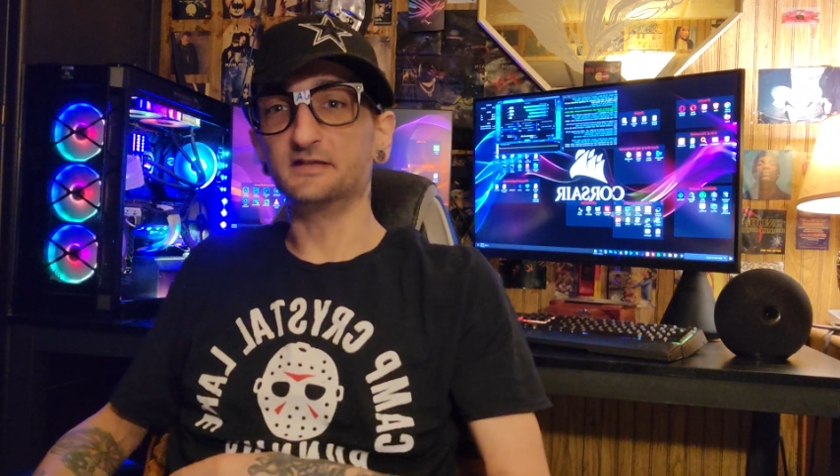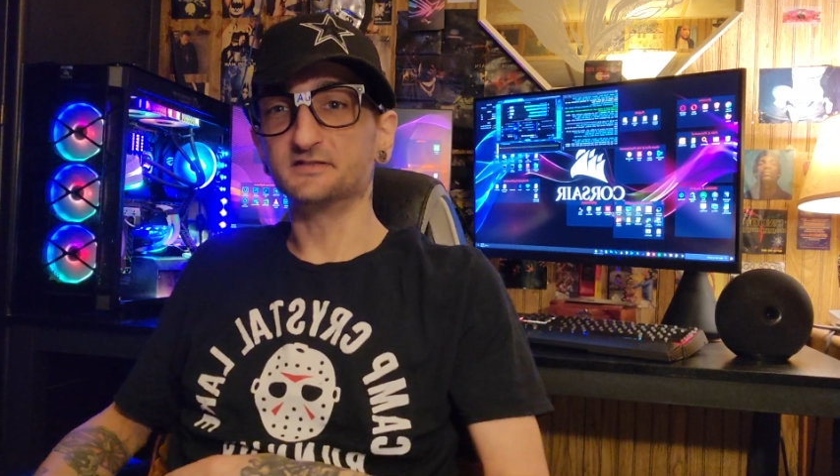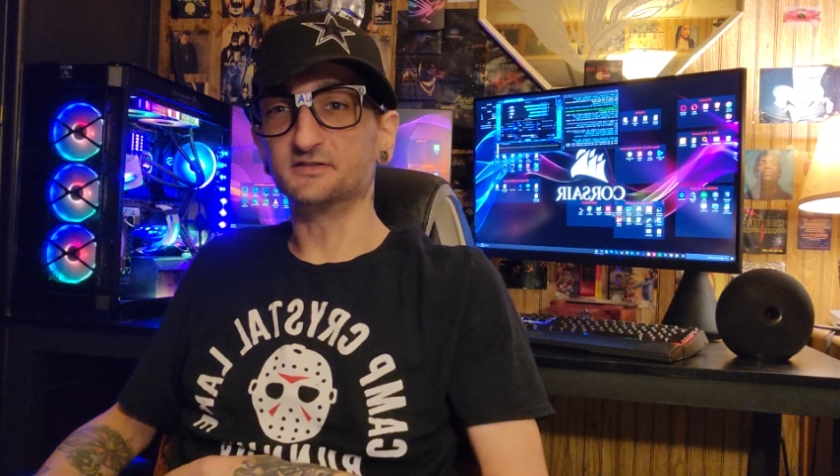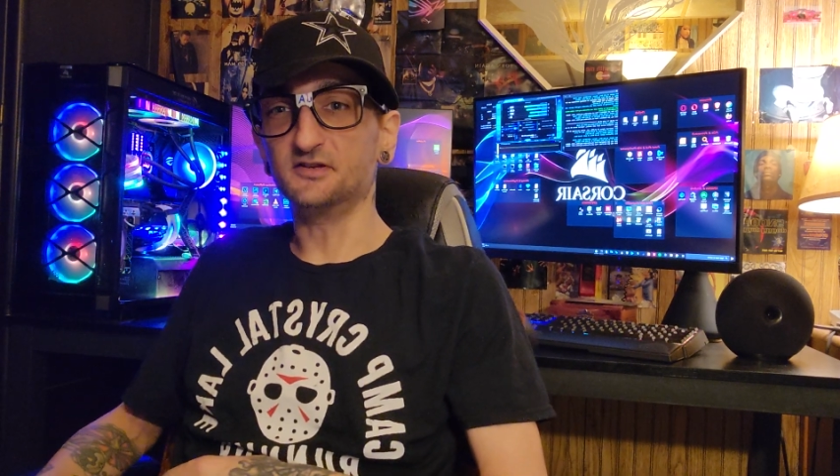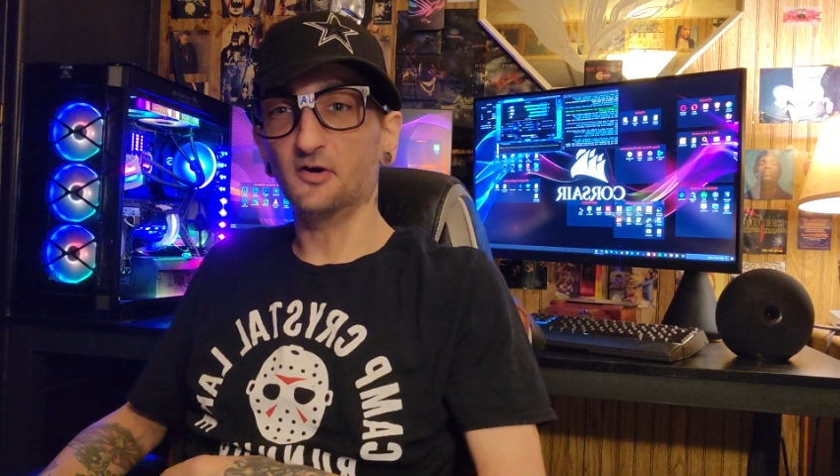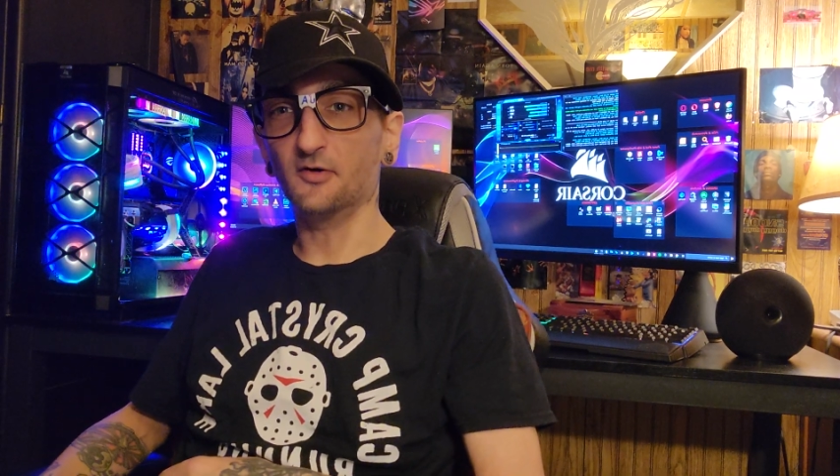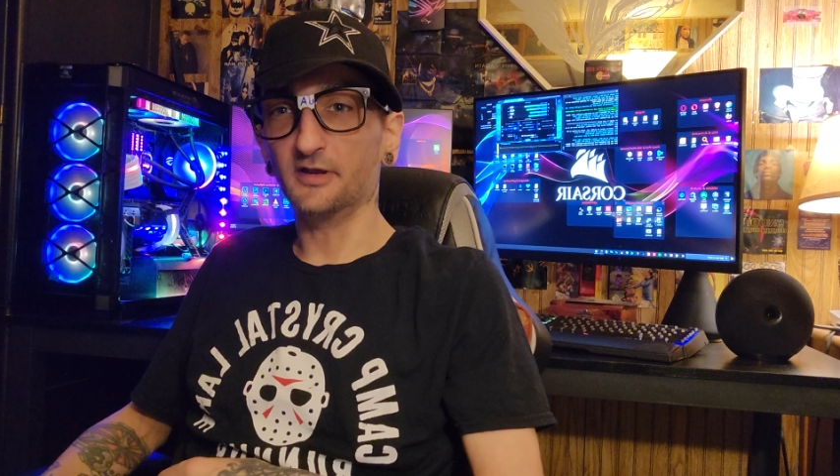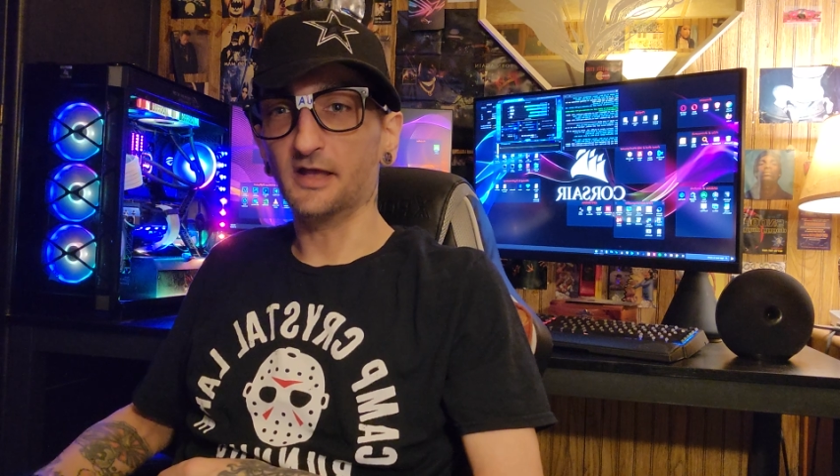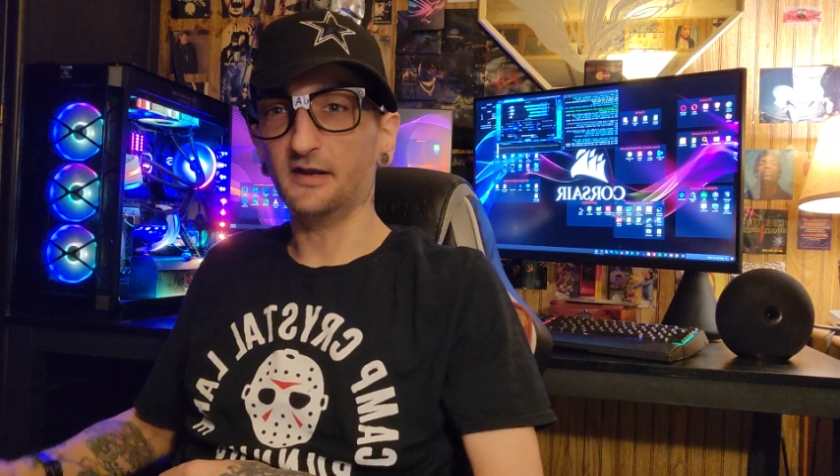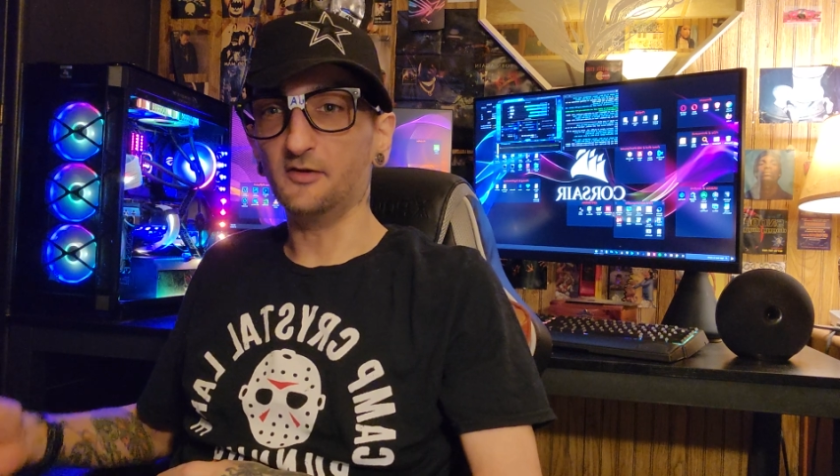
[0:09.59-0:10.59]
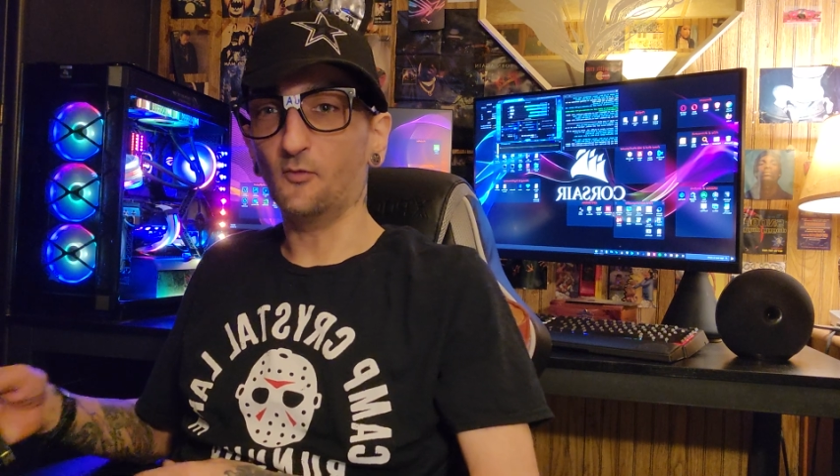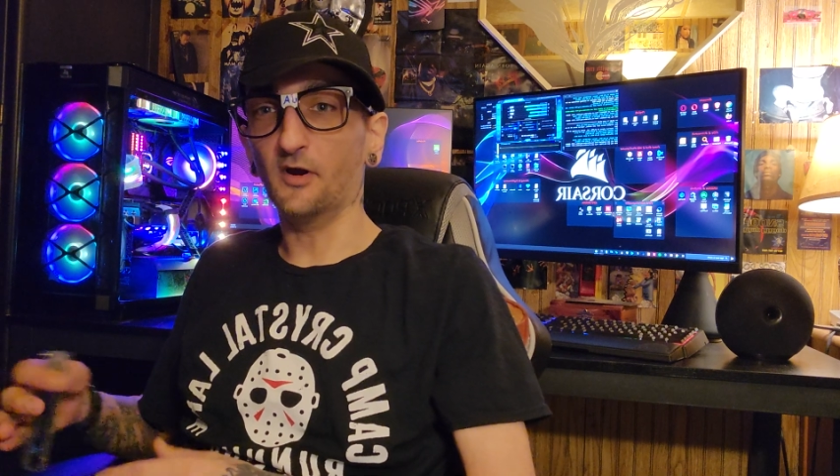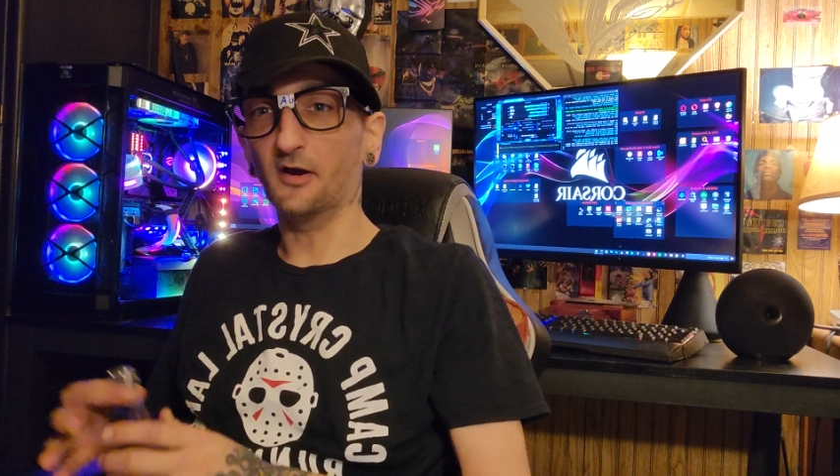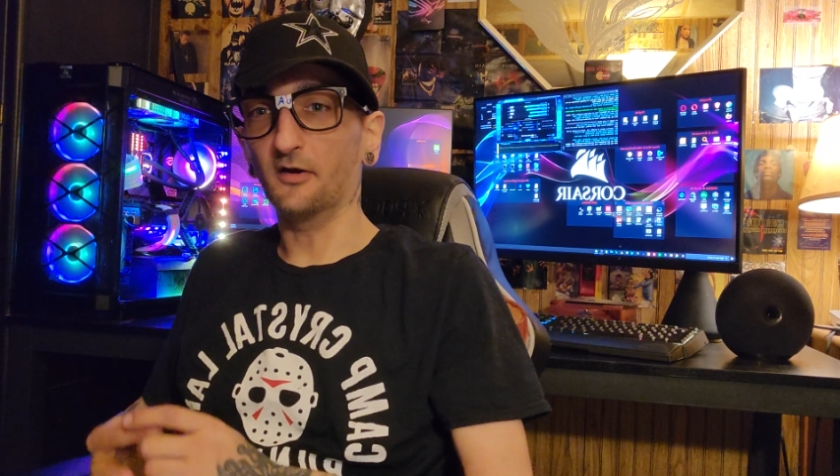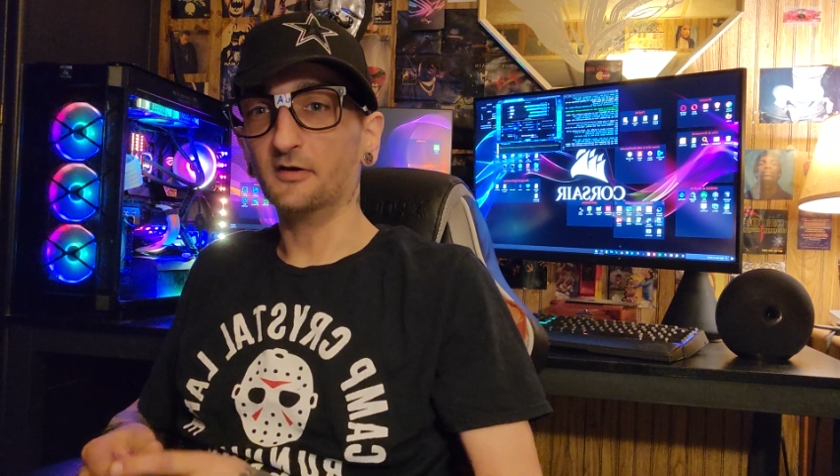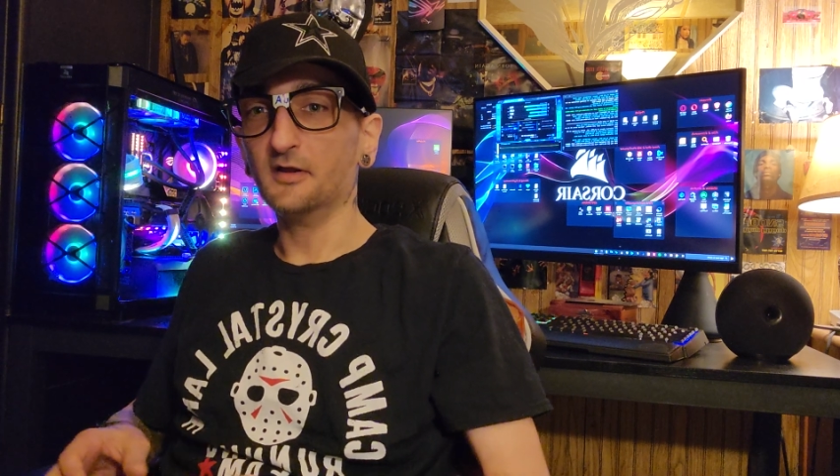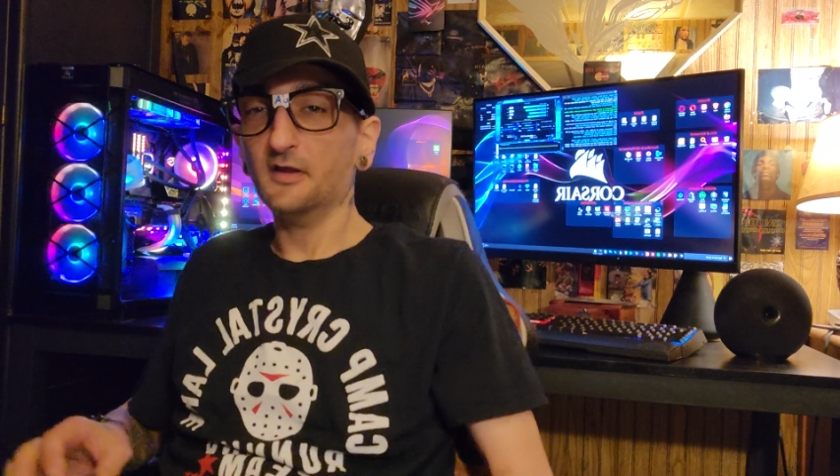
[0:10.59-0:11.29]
isn't going anywhere.